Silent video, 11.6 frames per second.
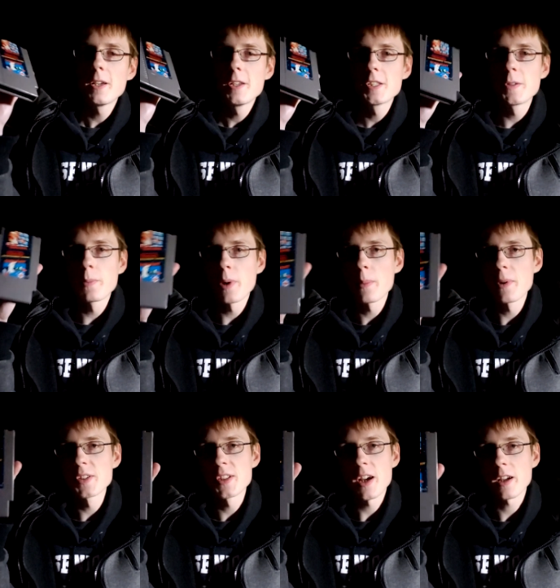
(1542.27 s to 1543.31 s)
Super Mario
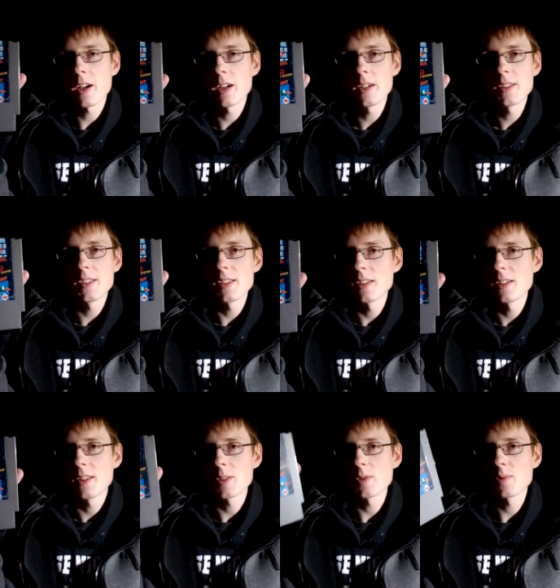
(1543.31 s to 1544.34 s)
Bros. and Duck Hunt.
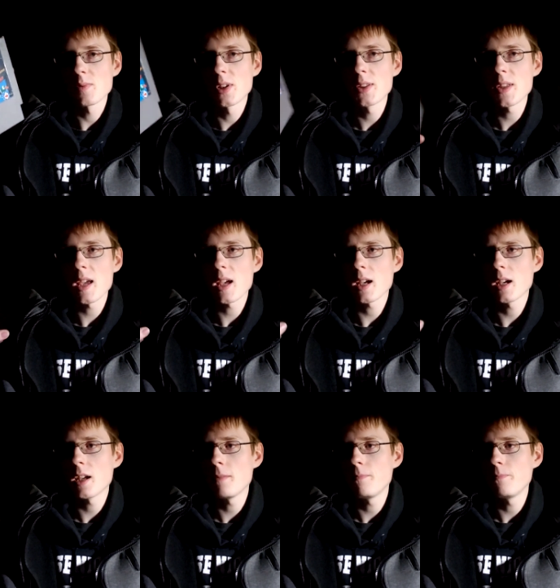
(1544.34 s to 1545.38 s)
This was one of the...
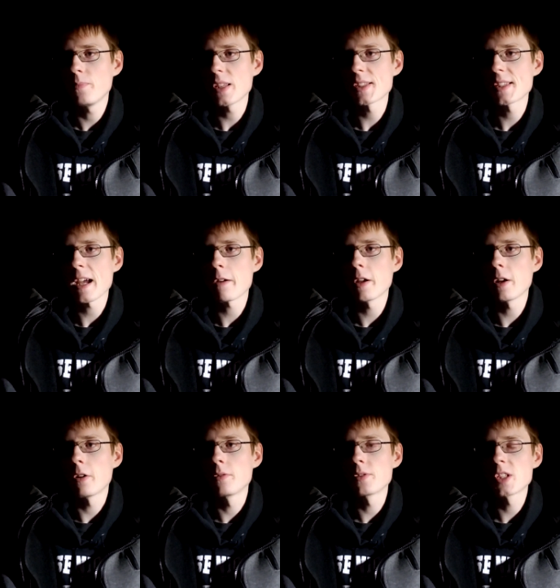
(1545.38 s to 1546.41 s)
Uh, this is how I
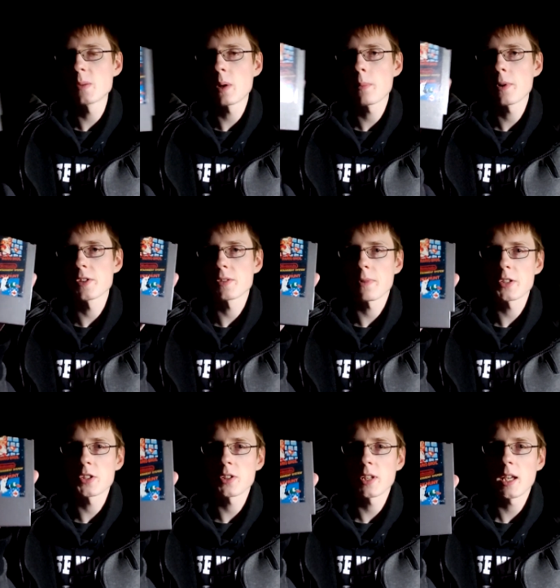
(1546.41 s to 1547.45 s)
owned Super Mario Bros.
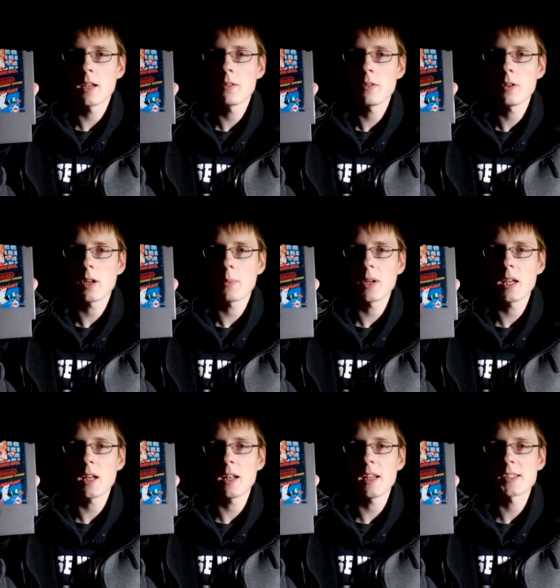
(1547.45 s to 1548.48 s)
originally on my
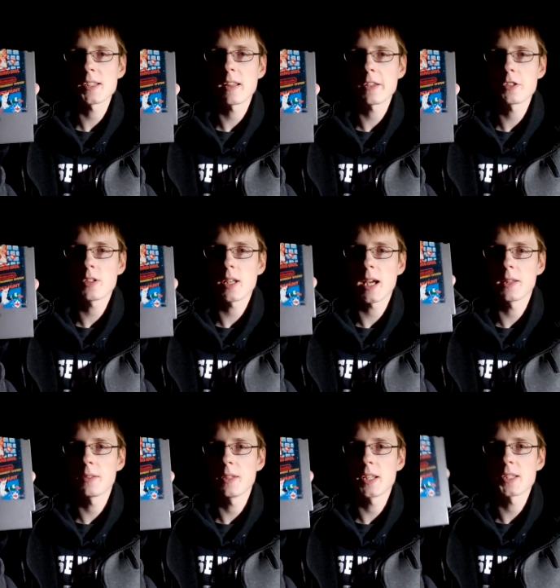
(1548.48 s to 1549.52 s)
NES collection. I
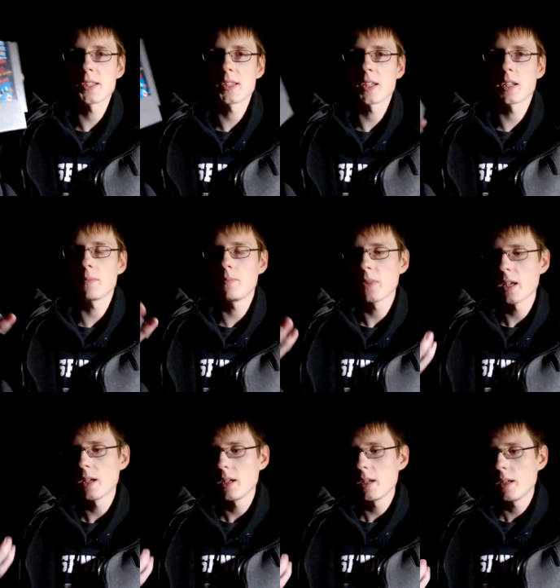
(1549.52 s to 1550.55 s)
had, this is the,
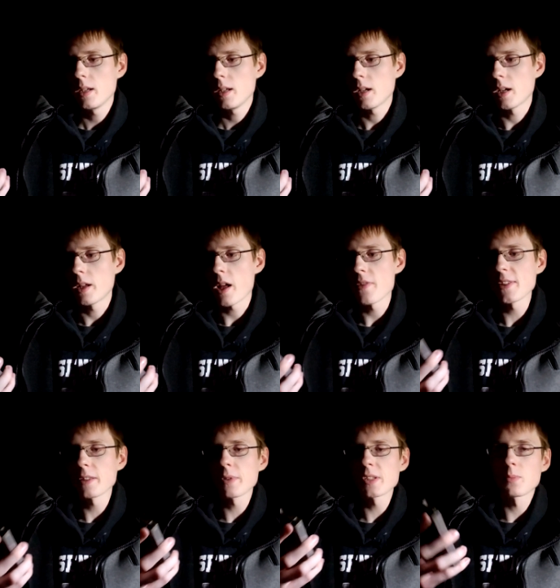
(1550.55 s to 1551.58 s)
uh, I think
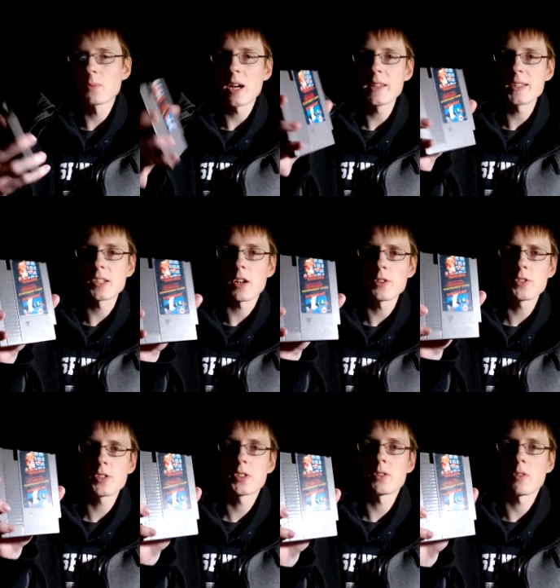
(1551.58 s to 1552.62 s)
the reason why this cartridge
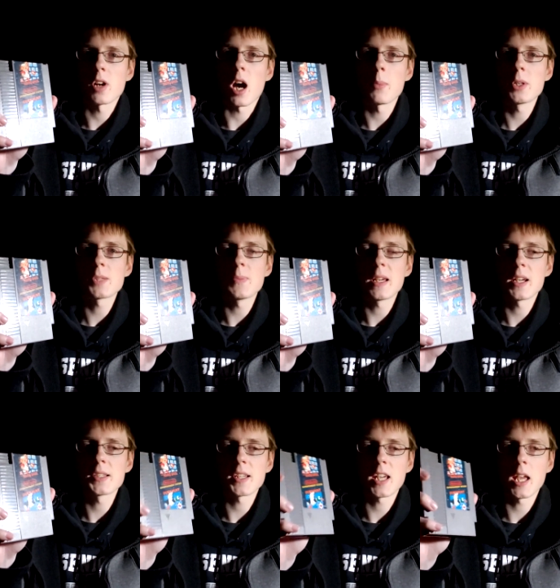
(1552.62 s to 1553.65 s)
is so common is
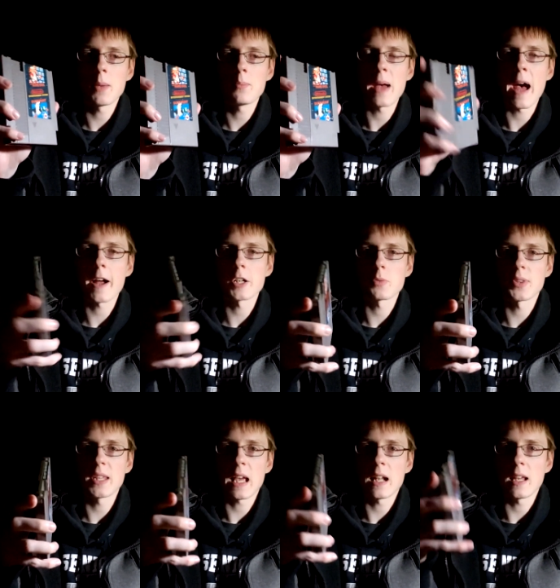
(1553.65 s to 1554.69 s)
because it came packaged with
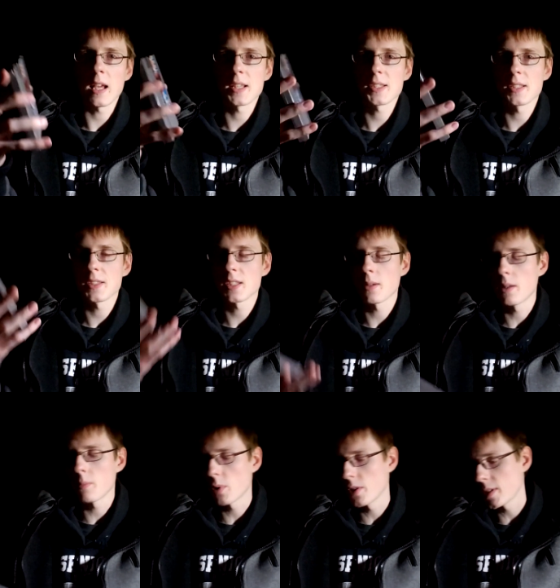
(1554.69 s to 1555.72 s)
the NES in, some,
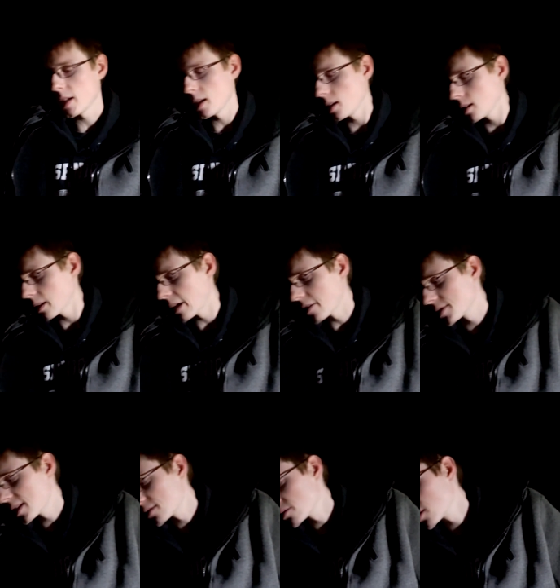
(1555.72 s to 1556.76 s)
in one of the later
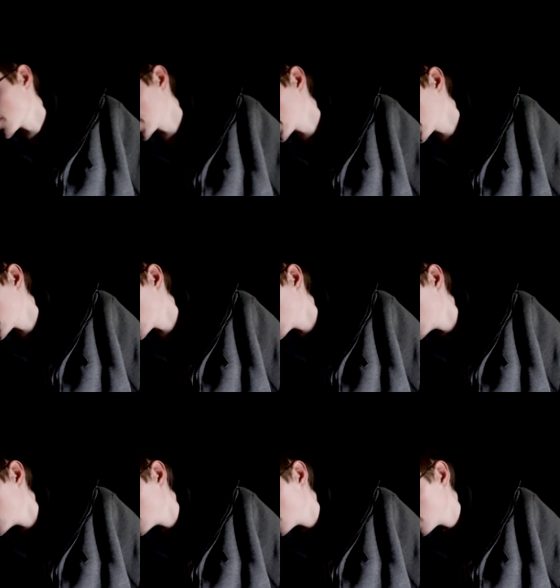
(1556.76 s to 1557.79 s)
sets or something like
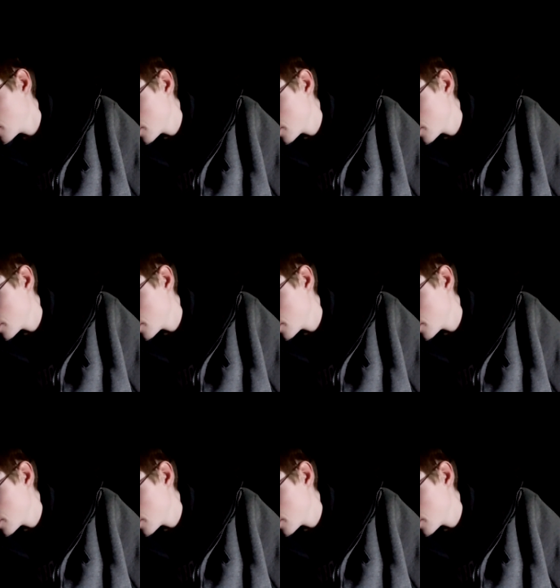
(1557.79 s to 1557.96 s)
that.